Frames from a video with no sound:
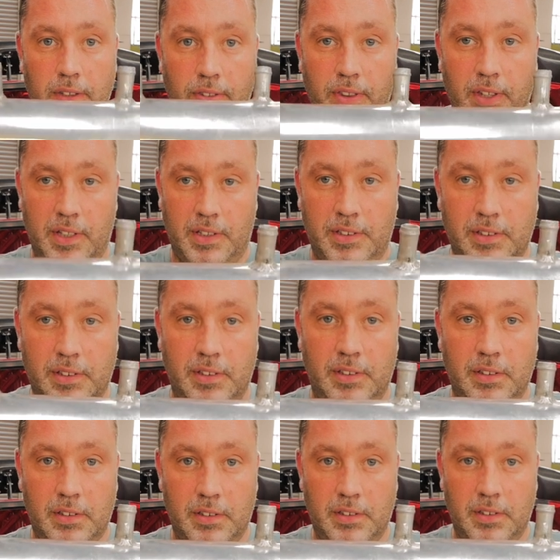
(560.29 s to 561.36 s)
this
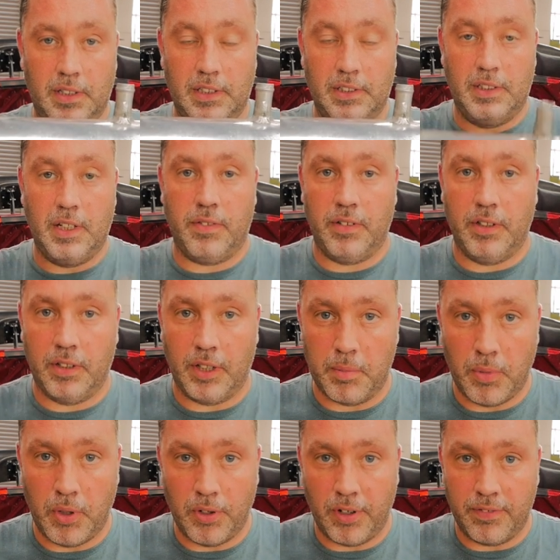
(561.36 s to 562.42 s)
is definitely
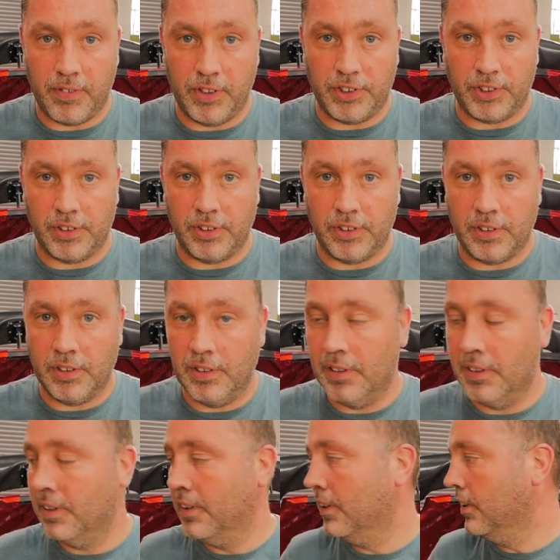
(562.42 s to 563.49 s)
more efficient.
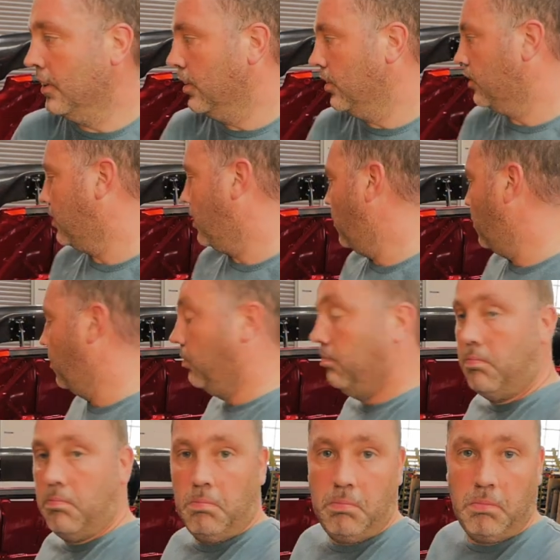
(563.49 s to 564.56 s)
So
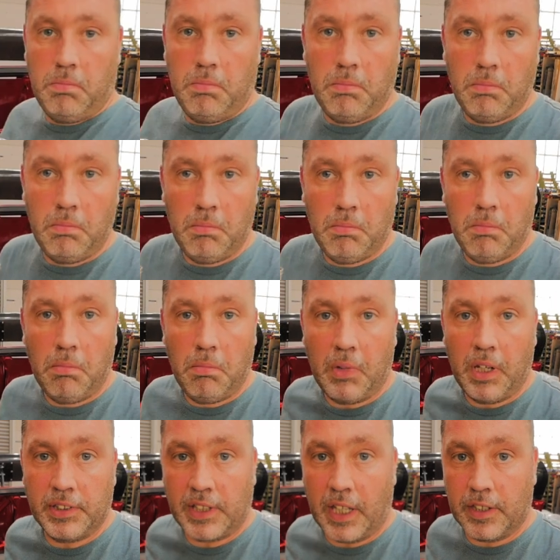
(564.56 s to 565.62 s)

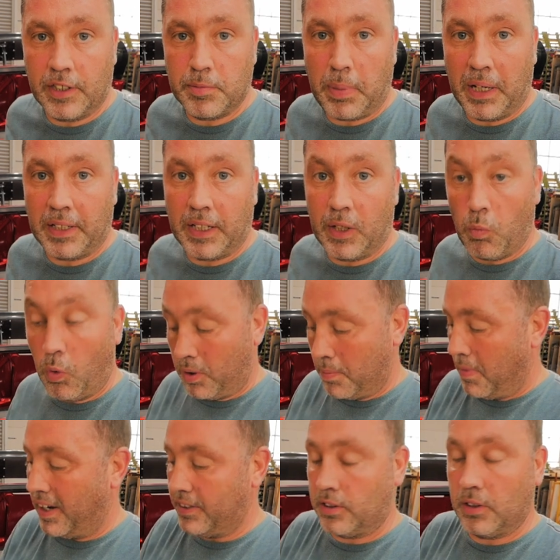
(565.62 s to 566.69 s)
let's get this back in. What I
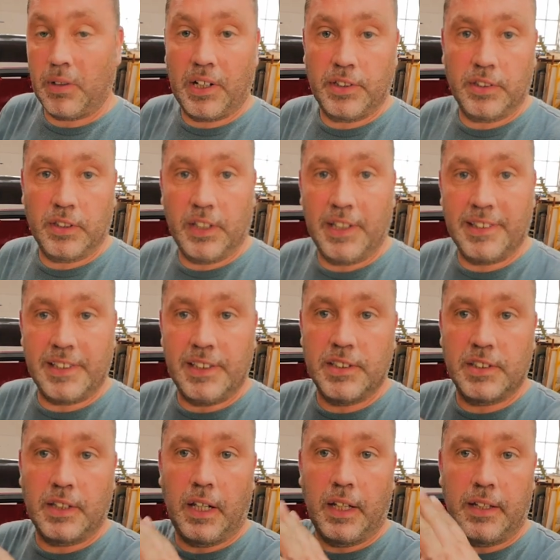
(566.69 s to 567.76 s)
might do actually is
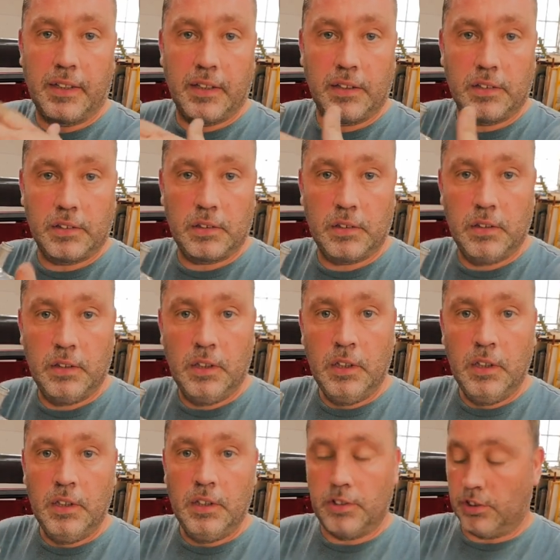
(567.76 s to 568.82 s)
insulate this
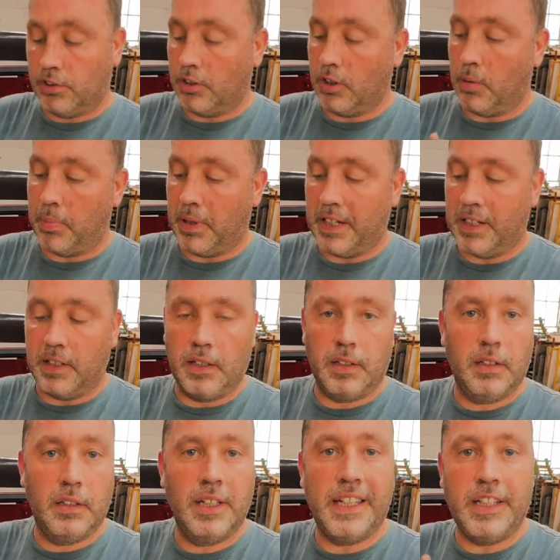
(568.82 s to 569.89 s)
to stop any
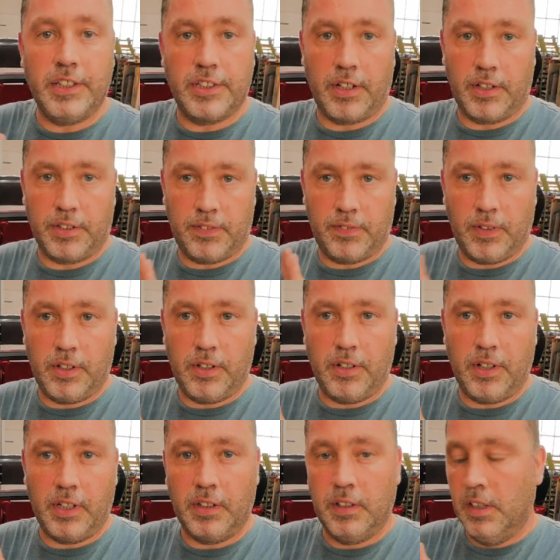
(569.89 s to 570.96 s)
heat
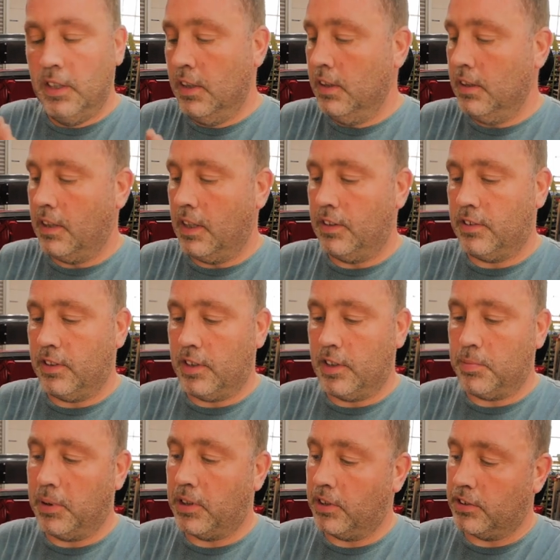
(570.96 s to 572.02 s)
transferring into this
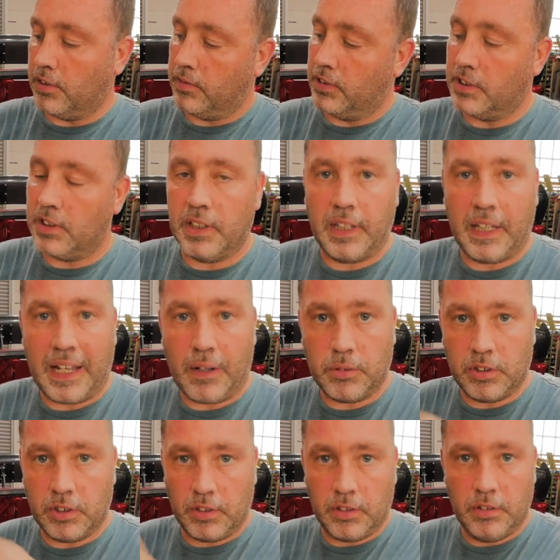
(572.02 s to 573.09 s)
because obviously the
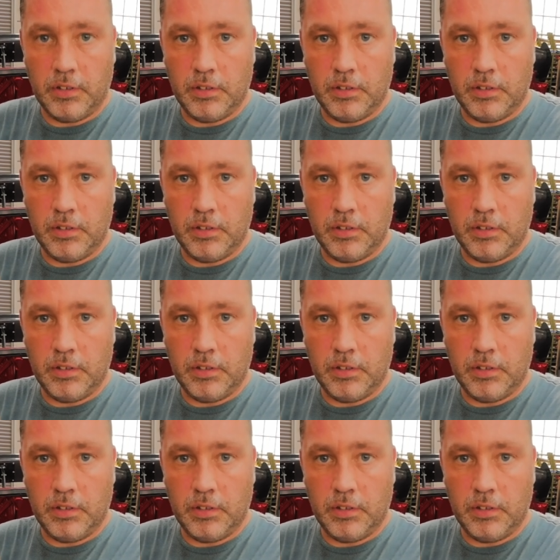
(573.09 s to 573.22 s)
outer